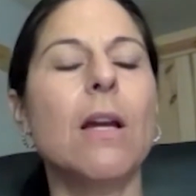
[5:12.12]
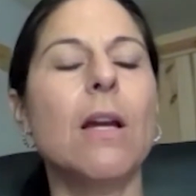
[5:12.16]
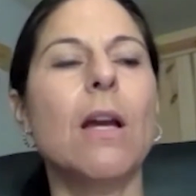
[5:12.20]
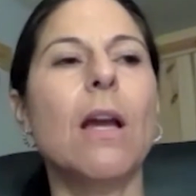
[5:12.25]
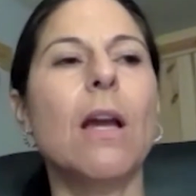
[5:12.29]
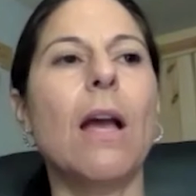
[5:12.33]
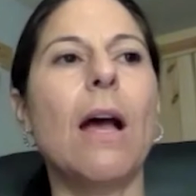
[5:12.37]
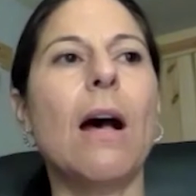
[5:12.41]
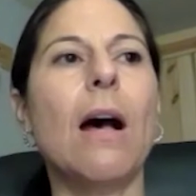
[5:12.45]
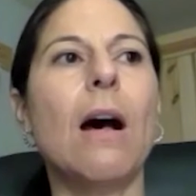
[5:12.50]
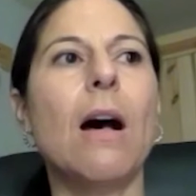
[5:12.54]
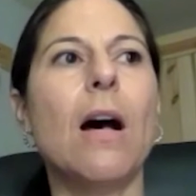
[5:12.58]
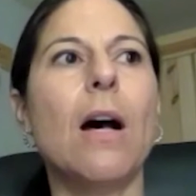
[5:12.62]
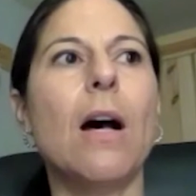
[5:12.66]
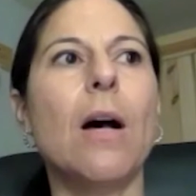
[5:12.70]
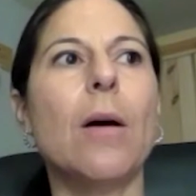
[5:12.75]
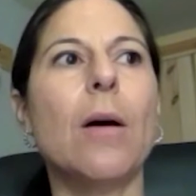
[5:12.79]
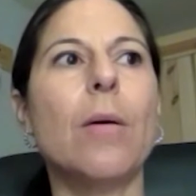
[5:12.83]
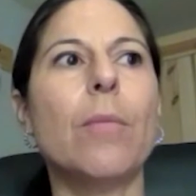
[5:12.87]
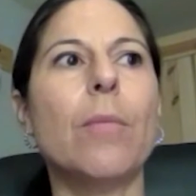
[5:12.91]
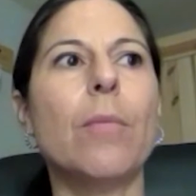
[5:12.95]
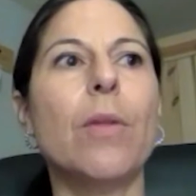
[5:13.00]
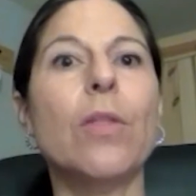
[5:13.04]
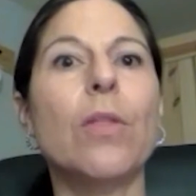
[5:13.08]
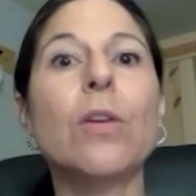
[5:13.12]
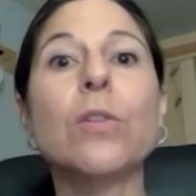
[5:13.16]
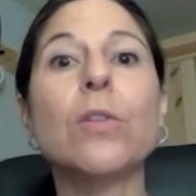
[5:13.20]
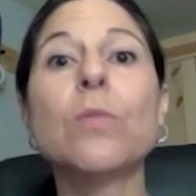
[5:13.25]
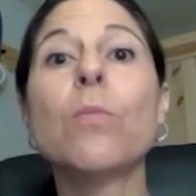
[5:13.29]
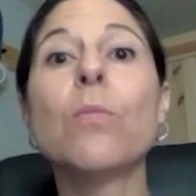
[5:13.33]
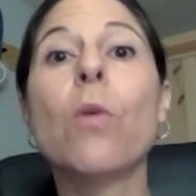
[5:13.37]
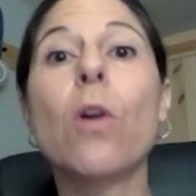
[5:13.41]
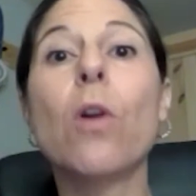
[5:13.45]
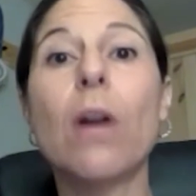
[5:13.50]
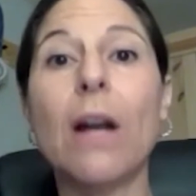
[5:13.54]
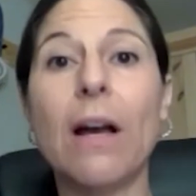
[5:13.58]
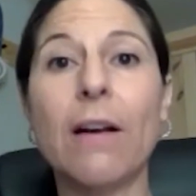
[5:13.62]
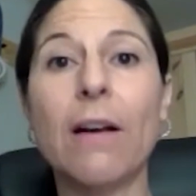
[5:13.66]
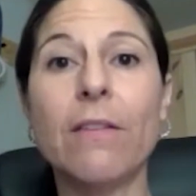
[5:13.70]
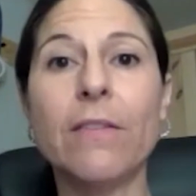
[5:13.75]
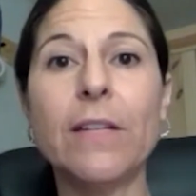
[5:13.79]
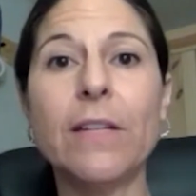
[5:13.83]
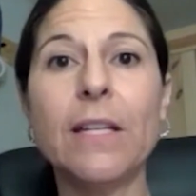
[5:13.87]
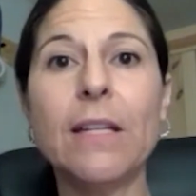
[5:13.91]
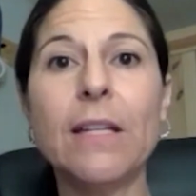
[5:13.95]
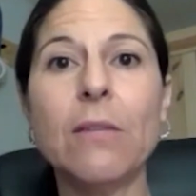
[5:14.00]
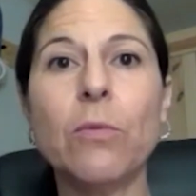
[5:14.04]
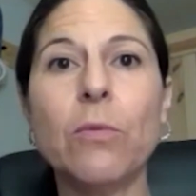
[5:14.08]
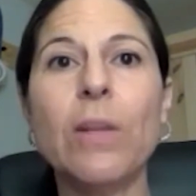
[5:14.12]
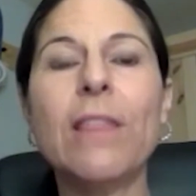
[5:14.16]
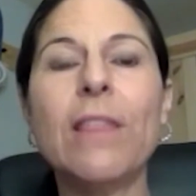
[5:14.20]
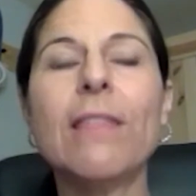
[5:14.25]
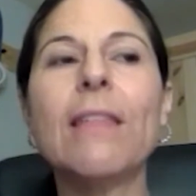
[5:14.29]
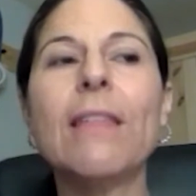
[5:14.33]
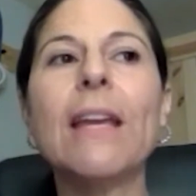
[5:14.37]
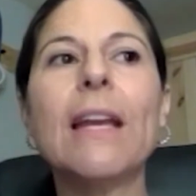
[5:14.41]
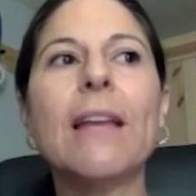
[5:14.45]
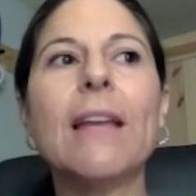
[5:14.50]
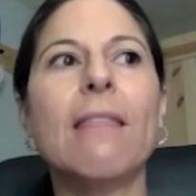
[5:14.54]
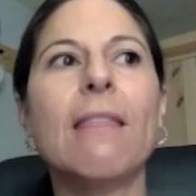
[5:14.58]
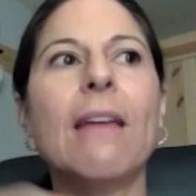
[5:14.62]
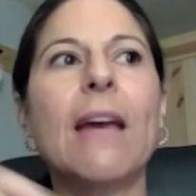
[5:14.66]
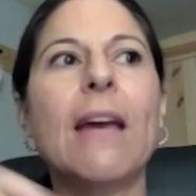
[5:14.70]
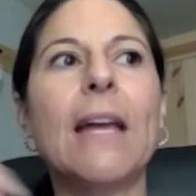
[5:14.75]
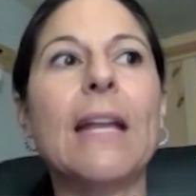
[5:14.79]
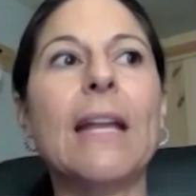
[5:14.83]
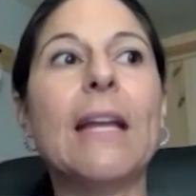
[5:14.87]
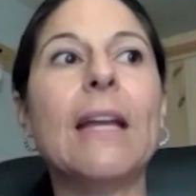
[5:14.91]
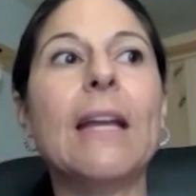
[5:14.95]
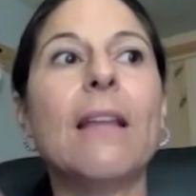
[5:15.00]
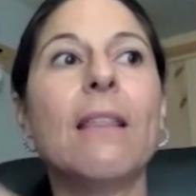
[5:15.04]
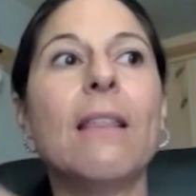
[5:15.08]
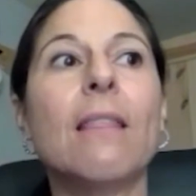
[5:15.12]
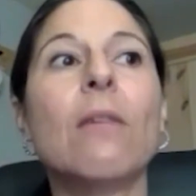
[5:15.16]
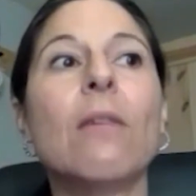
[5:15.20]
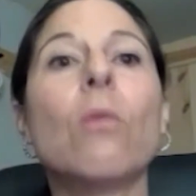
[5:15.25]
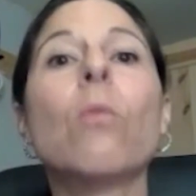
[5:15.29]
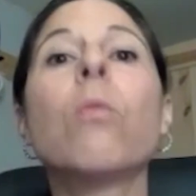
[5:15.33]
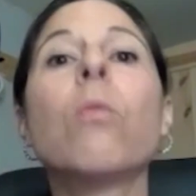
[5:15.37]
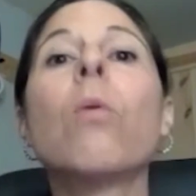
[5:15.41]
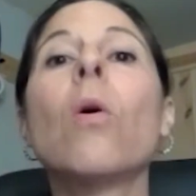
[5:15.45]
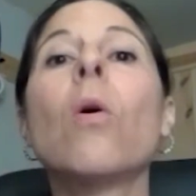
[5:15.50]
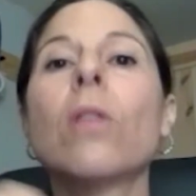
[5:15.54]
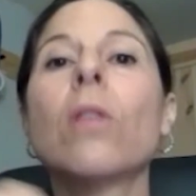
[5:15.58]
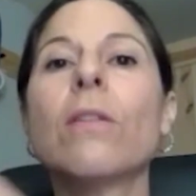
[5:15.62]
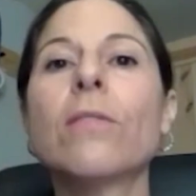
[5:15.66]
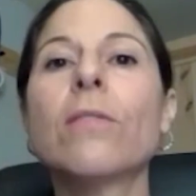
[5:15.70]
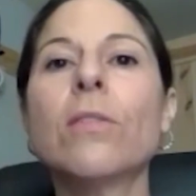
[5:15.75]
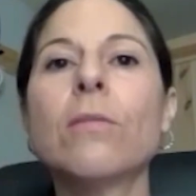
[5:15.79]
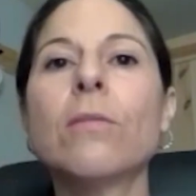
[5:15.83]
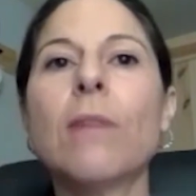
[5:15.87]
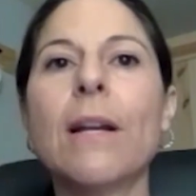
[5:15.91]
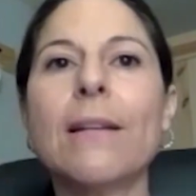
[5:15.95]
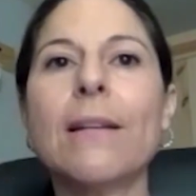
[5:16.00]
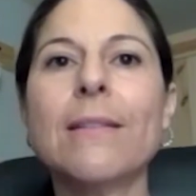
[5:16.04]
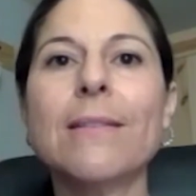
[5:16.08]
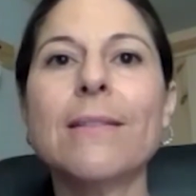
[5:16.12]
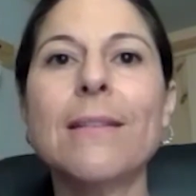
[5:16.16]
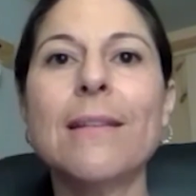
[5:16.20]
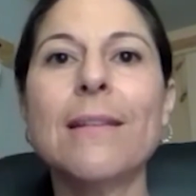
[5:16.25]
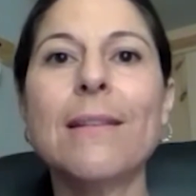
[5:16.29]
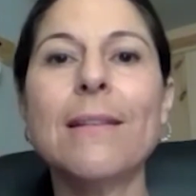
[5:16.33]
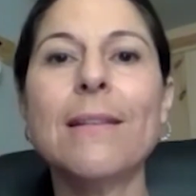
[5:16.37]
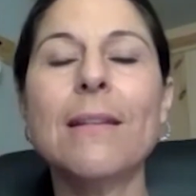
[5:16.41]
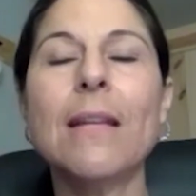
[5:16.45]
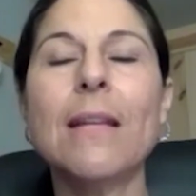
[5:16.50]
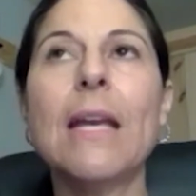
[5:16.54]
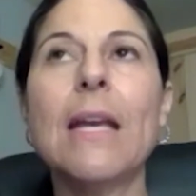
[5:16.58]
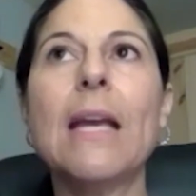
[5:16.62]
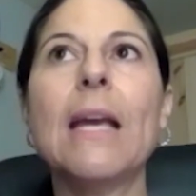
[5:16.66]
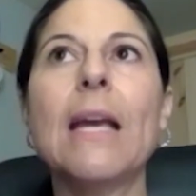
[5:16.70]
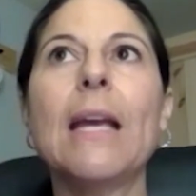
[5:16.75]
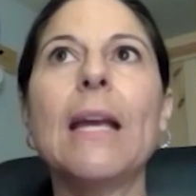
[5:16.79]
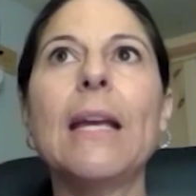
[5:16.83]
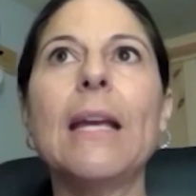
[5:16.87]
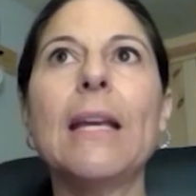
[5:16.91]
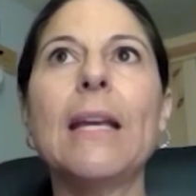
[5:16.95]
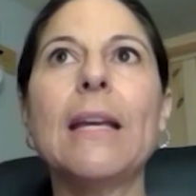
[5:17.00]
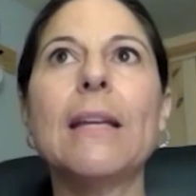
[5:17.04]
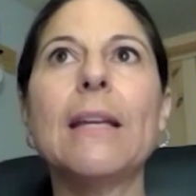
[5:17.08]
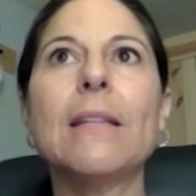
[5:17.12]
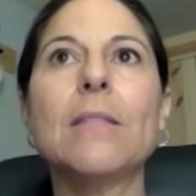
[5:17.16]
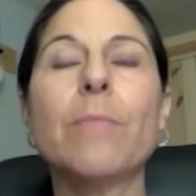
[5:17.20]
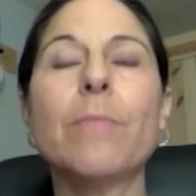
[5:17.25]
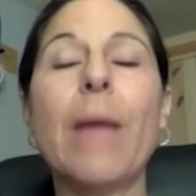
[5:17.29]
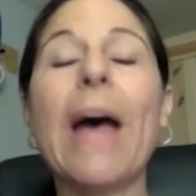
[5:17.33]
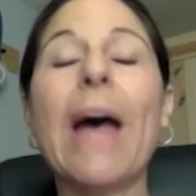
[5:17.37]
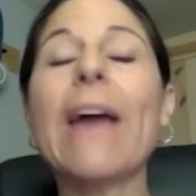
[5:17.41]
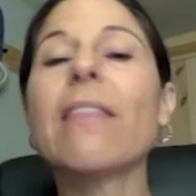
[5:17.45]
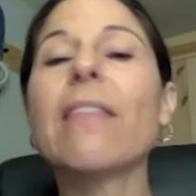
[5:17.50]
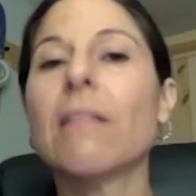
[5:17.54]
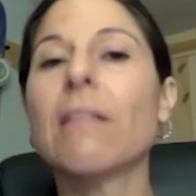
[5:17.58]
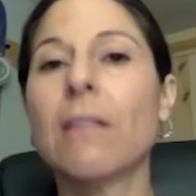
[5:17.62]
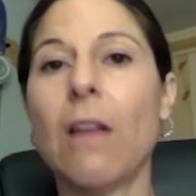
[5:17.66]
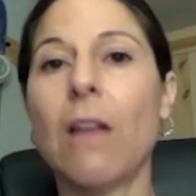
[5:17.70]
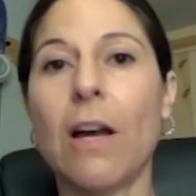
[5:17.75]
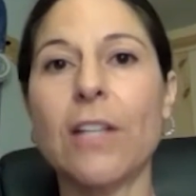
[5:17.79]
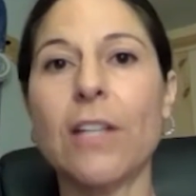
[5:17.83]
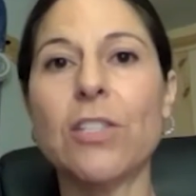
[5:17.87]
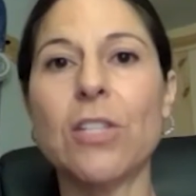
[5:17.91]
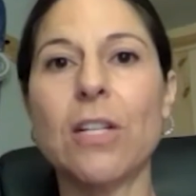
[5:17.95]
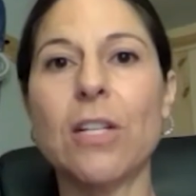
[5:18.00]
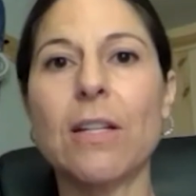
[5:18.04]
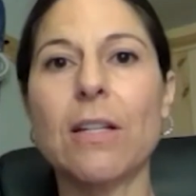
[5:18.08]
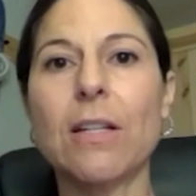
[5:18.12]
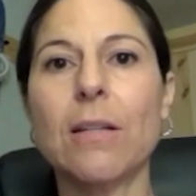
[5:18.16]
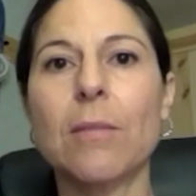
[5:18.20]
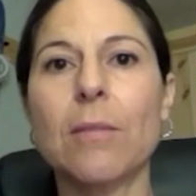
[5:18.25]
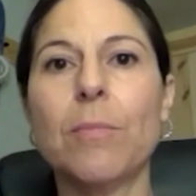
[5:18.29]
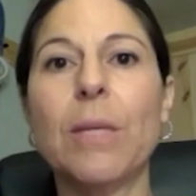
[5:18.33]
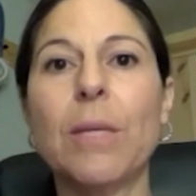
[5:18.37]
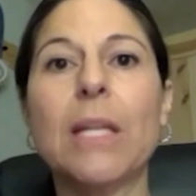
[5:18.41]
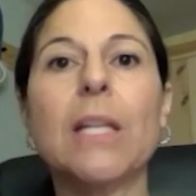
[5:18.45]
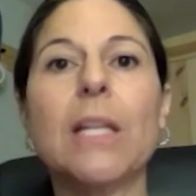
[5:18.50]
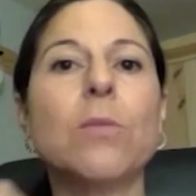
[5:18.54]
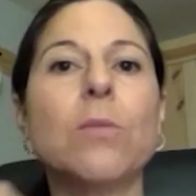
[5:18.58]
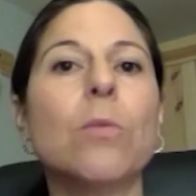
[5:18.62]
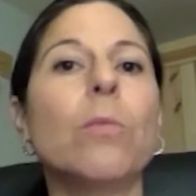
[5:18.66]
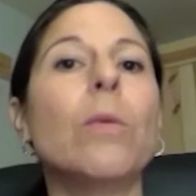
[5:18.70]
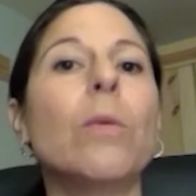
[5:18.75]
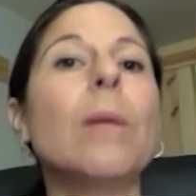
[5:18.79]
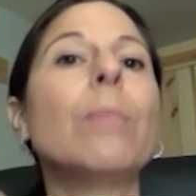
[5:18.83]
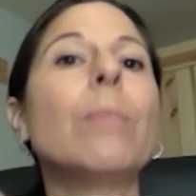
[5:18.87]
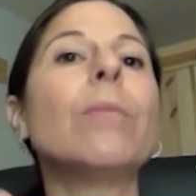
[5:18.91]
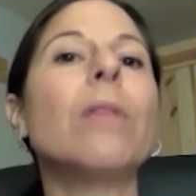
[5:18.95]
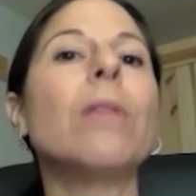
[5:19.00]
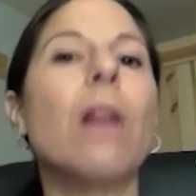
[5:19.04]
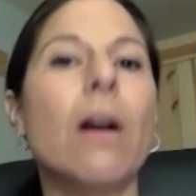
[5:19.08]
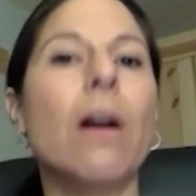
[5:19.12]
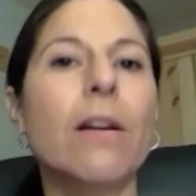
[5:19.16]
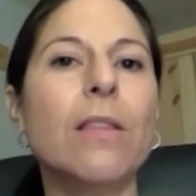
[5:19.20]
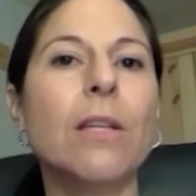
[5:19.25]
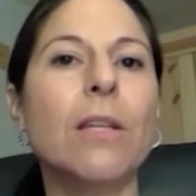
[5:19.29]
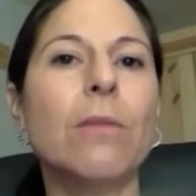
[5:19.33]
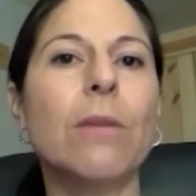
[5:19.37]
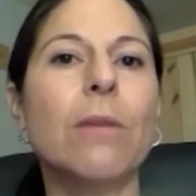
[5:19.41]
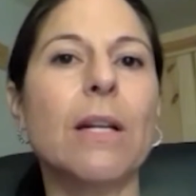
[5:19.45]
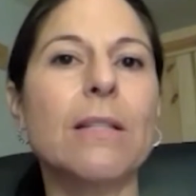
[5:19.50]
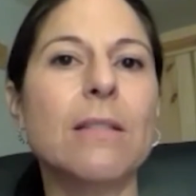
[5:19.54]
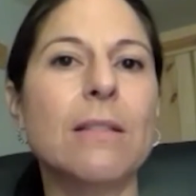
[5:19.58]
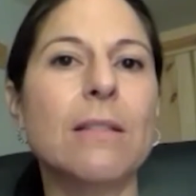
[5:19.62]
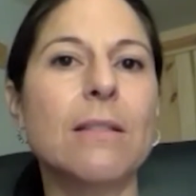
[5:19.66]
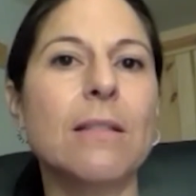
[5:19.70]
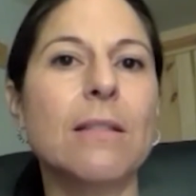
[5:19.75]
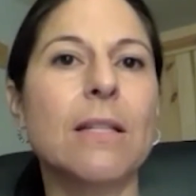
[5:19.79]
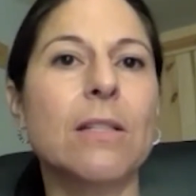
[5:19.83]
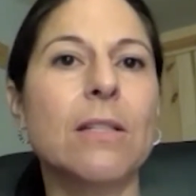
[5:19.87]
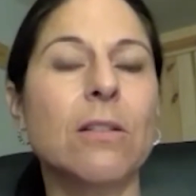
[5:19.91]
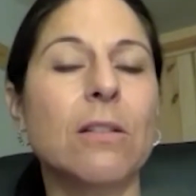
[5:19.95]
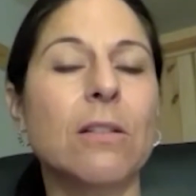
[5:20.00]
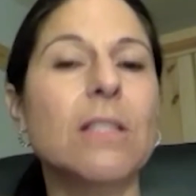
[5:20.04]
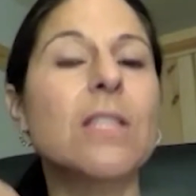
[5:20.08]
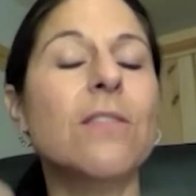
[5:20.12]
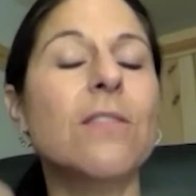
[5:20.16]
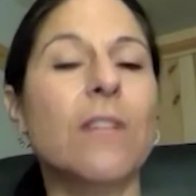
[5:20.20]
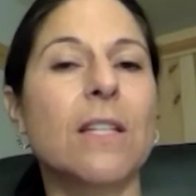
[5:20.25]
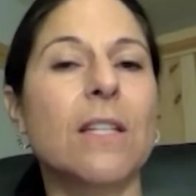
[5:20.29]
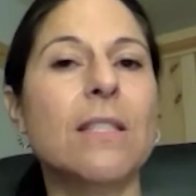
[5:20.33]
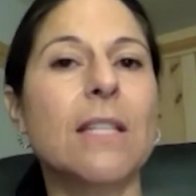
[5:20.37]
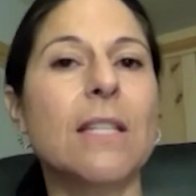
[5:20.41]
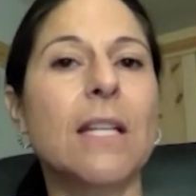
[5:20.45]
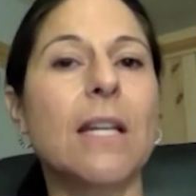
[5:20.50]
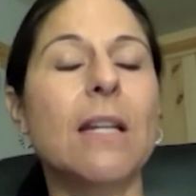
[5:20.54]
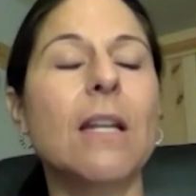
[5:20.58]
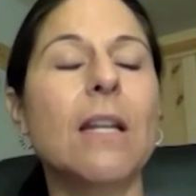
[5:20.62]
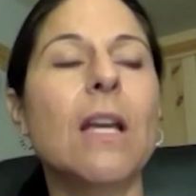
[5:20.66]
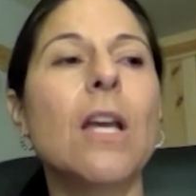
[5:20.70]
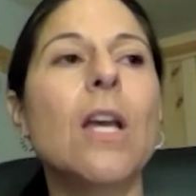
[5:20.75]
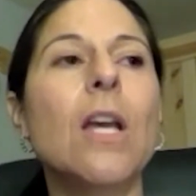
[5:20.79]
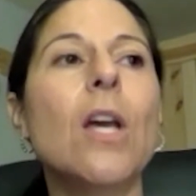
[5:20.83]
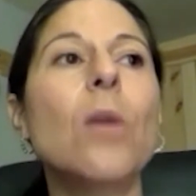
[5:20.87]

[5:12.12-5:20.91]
Um, there's more of it. We think that the role of orexin is pathologic, because when we block the orexin signal, it's fixing it.